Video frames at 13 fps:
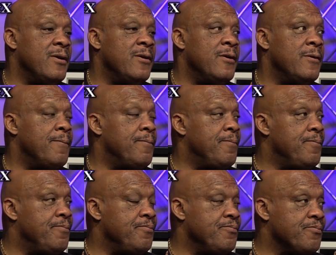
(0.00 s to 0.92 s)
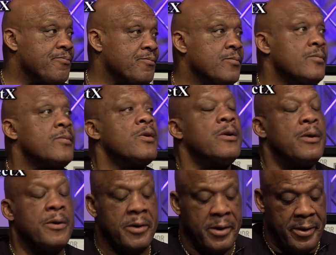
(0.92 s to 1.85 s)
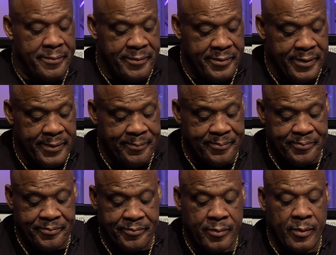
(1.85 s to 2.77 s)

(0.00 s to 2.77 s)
Two sides to every story, and you actually knew the woman.